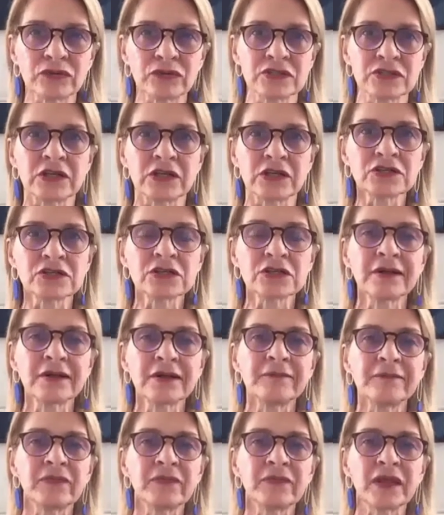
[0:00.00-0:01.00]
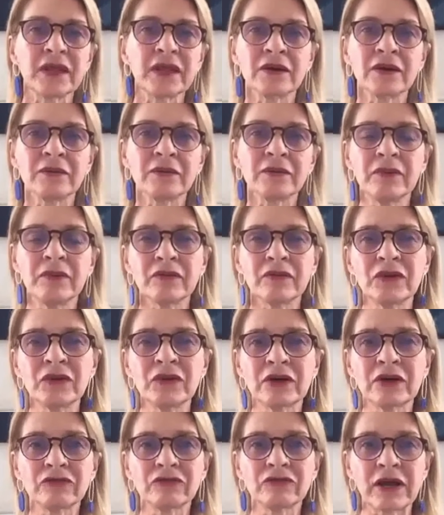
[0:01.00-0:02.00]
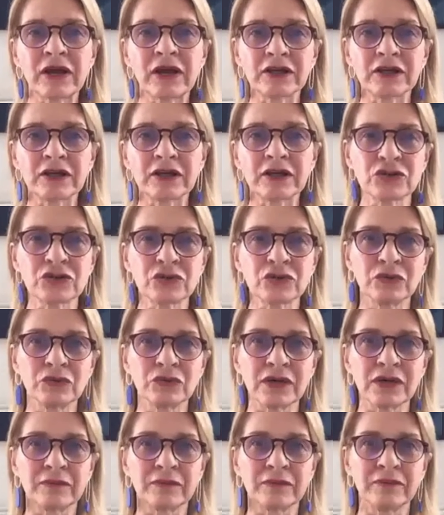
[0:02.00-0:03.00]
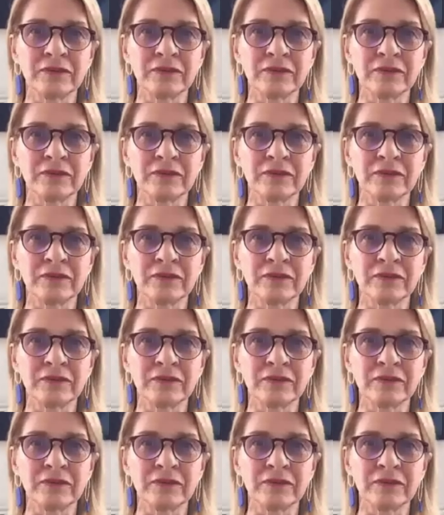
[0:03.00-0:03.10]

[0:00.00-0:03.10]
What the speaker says: results. We have failed to